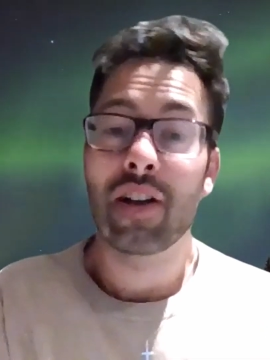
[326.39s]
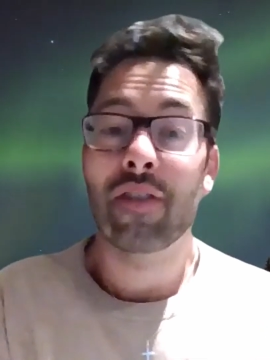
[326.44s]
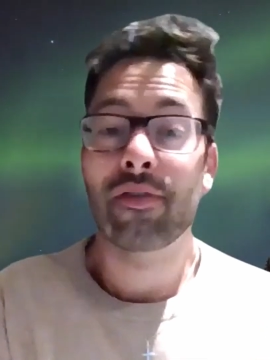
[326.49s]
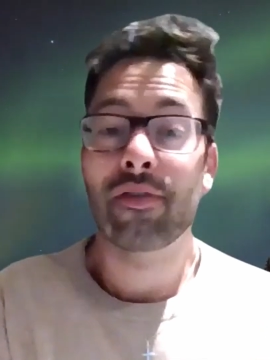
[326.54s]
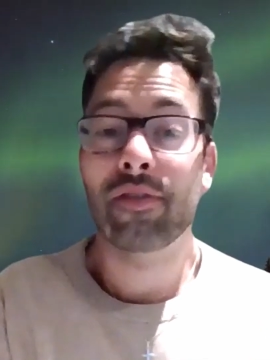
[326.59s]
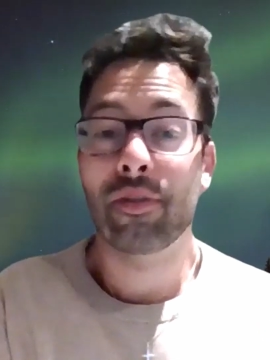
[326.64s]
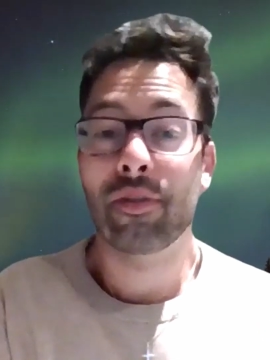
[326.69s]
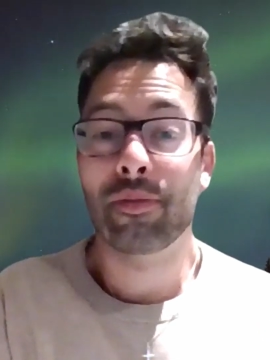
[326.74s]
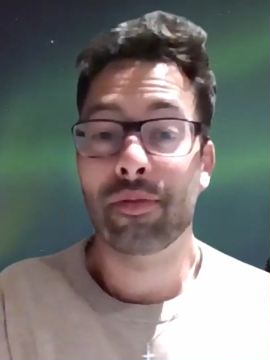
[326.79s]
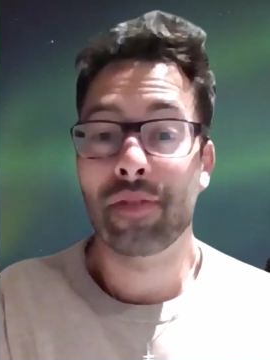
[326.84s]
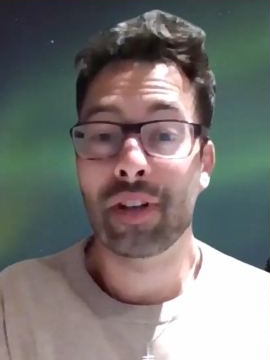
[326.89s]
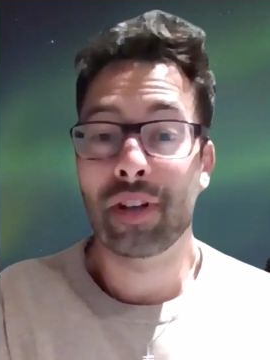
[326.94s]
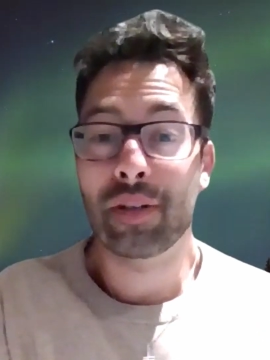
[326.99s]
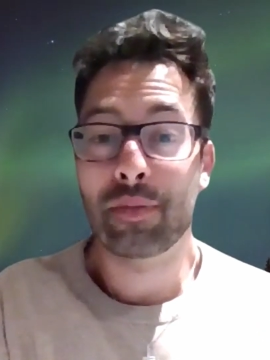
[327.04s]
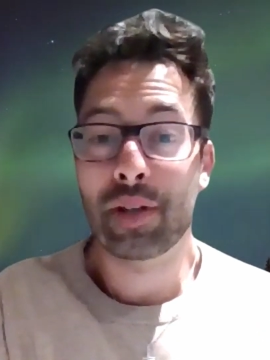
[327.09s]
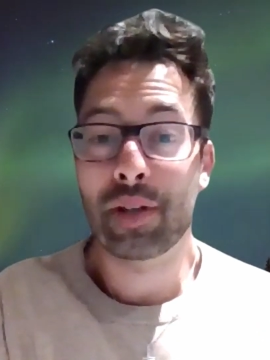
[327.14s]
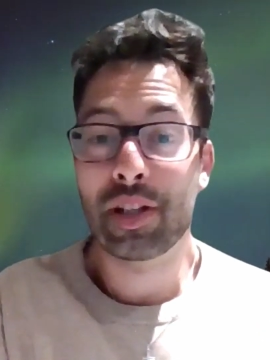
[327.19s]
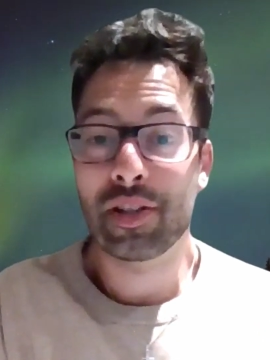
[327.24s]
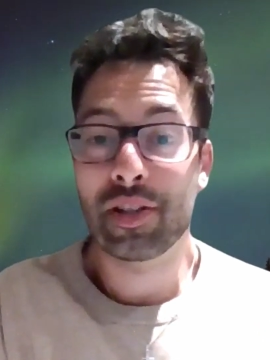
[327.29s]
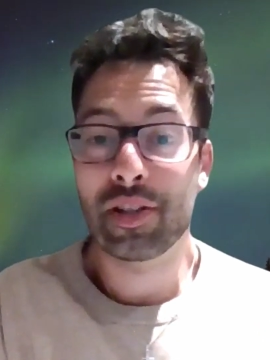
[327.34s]
from
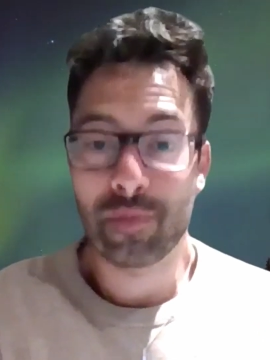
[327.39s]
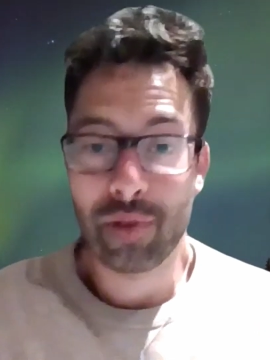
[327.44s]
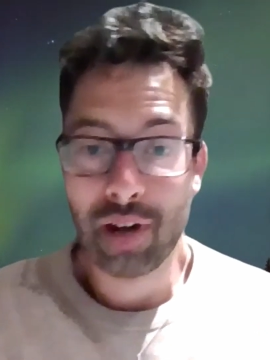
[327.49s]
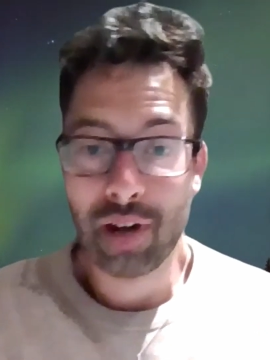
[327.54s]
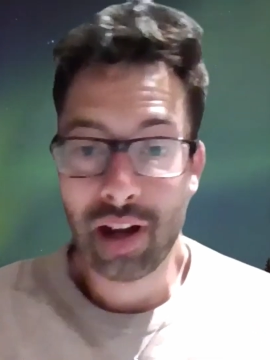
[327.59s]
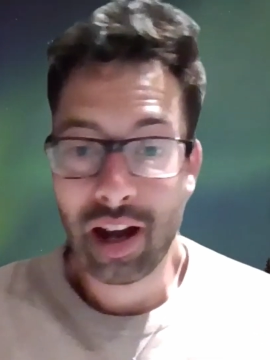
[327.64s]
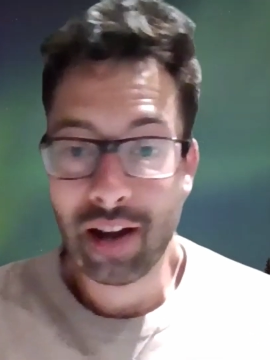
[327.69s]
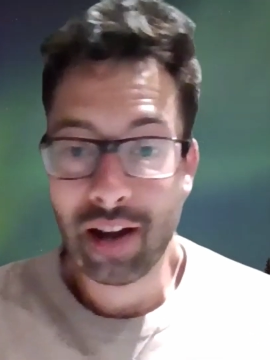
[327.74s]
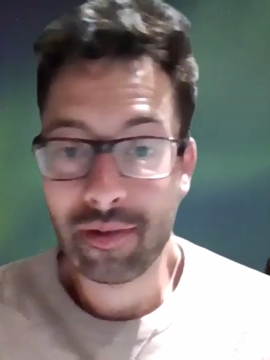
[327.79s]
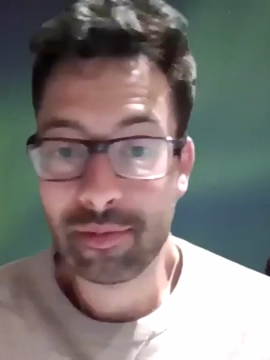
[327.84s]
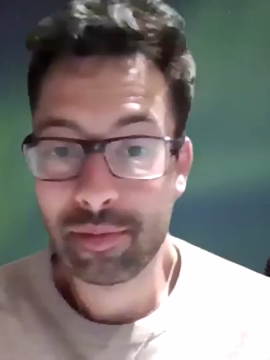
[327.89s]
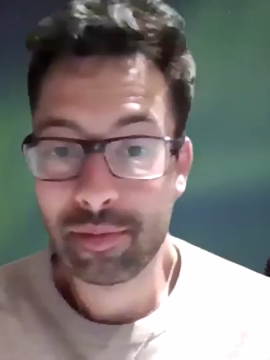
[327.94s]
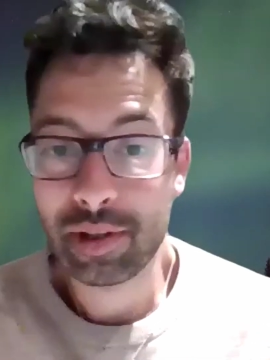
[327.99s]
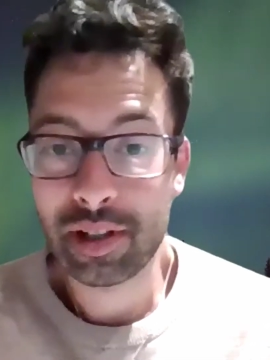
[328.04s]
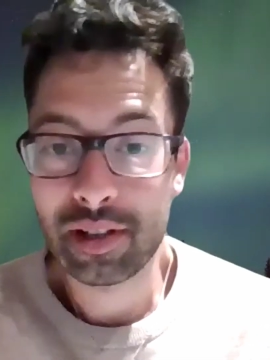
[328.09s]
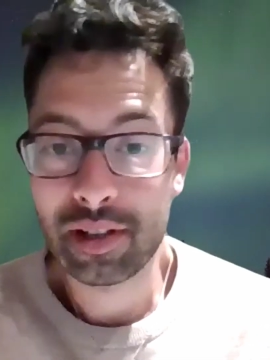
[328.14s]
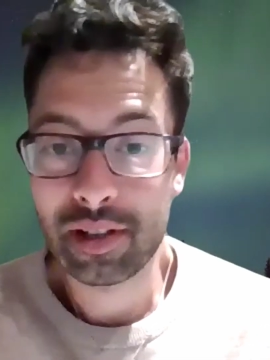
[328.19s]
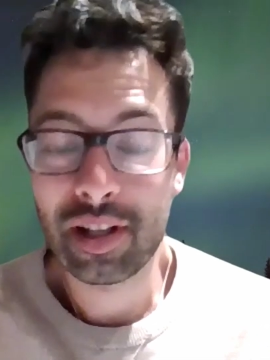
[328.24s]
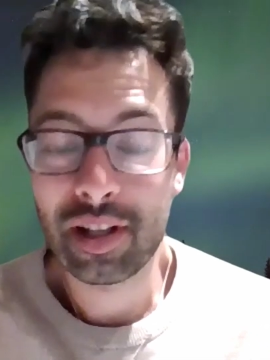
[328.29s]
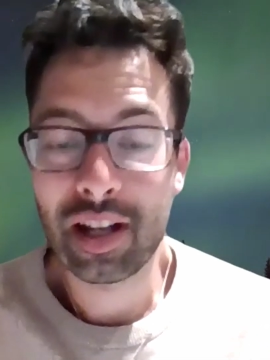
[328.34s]
Philippines, and we have
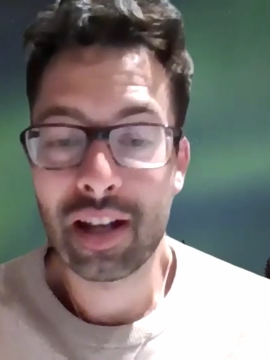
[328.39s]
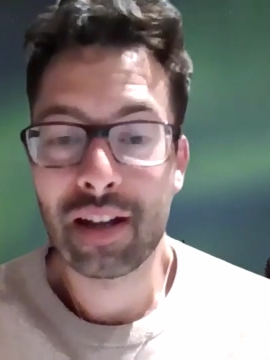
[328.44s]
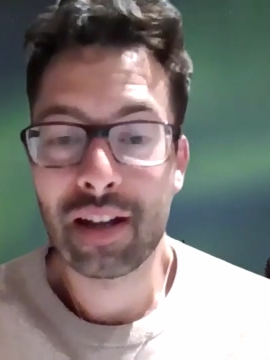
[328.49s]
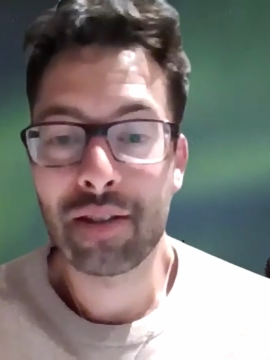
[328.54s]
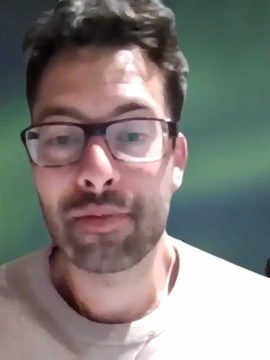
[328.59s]
been